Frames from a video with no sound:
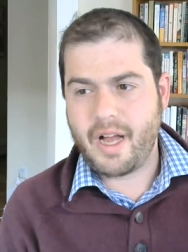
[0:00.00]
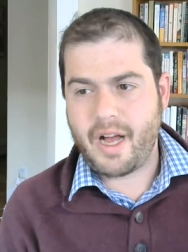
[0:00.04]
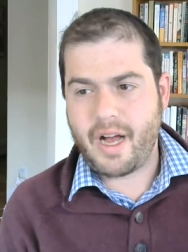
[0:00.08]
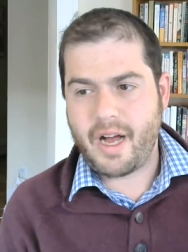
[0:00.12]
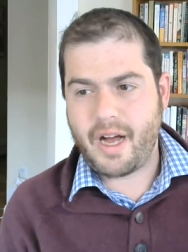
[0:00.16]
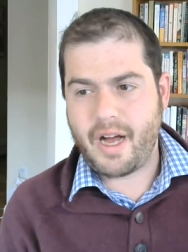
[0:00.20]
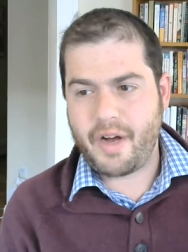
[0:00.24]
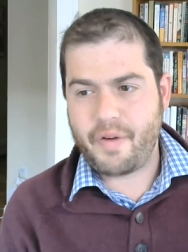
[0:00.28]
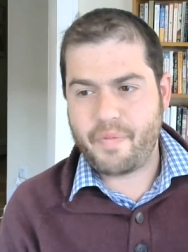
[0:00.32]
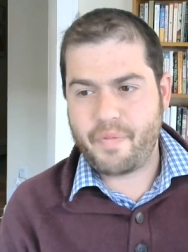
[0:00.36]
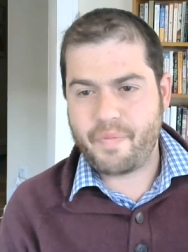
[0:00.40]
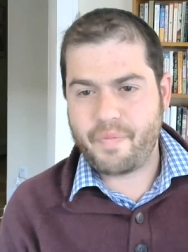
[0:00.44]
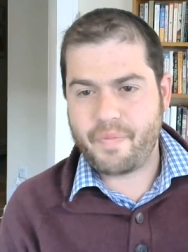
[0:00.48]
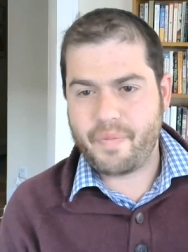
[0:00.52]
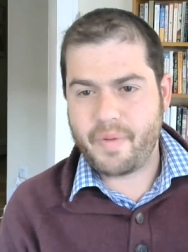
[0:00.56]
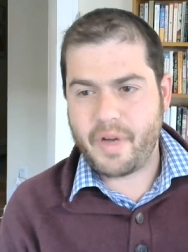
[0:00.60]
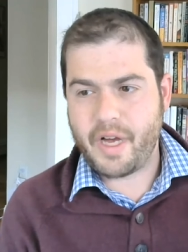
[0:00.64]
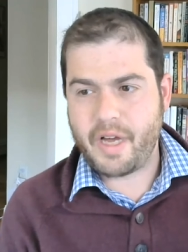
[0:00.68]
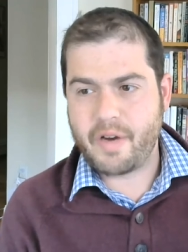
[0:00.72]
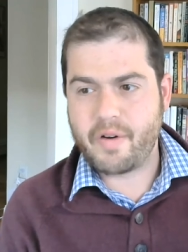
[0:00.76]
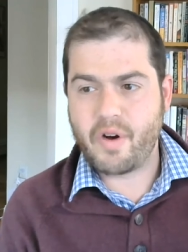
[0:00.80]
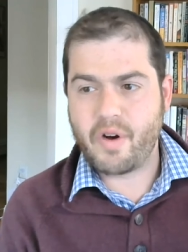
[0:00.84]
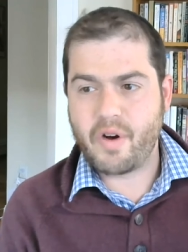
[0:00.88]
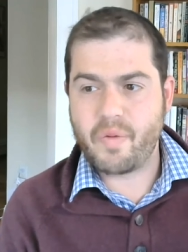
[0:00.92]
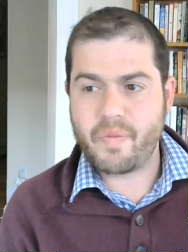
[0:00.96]
Um,
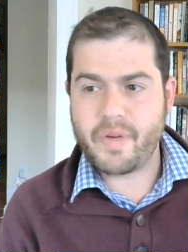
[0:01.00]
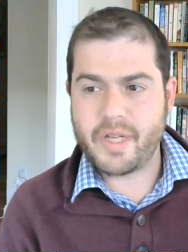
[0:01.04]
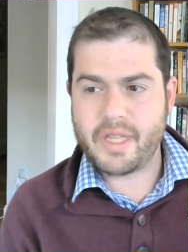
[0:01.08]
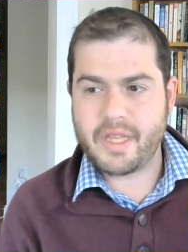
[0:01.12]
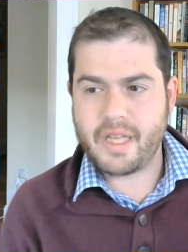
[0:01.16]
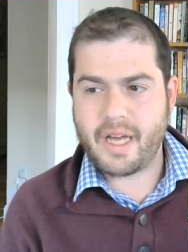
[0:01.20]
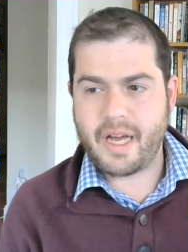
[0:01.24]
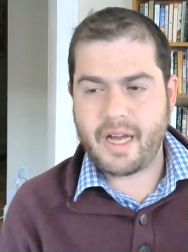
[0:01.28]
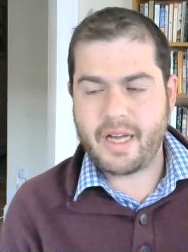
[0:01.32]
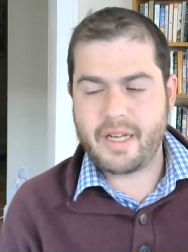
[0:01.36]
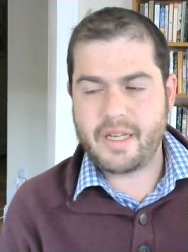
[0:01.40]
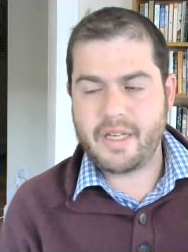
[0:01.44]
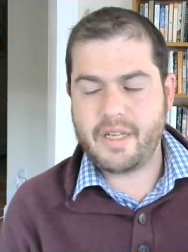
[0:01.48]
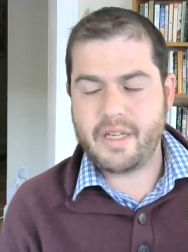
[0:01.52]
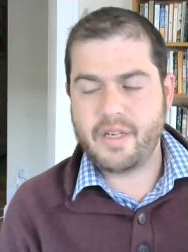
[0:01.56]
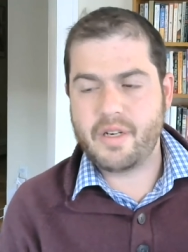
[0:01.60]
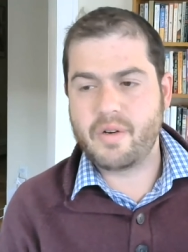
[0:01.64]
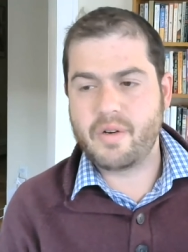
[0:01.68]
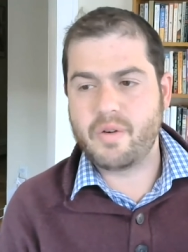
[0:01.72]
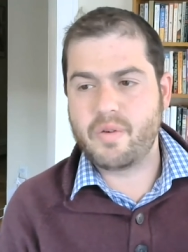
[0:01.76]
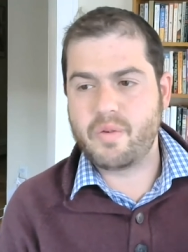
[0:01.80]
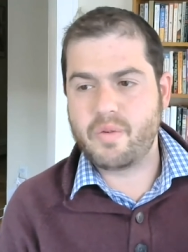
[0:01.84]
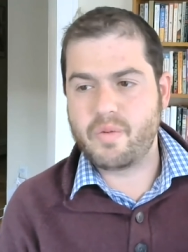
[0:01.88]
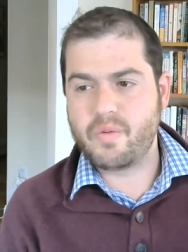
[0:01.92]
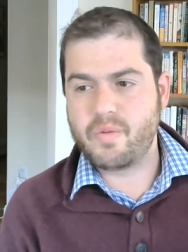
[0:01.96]
and hoping that, you
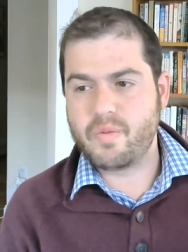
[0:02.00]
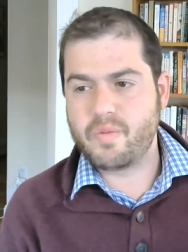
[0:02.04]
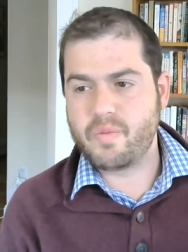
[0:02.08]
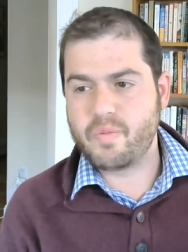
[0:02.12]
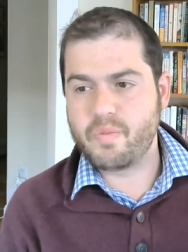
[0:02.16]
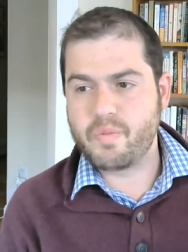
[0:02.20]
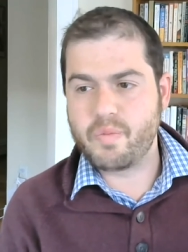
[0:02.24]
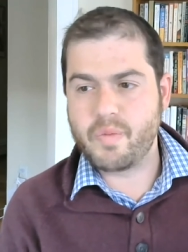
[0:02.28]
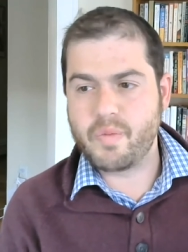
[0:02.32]
know,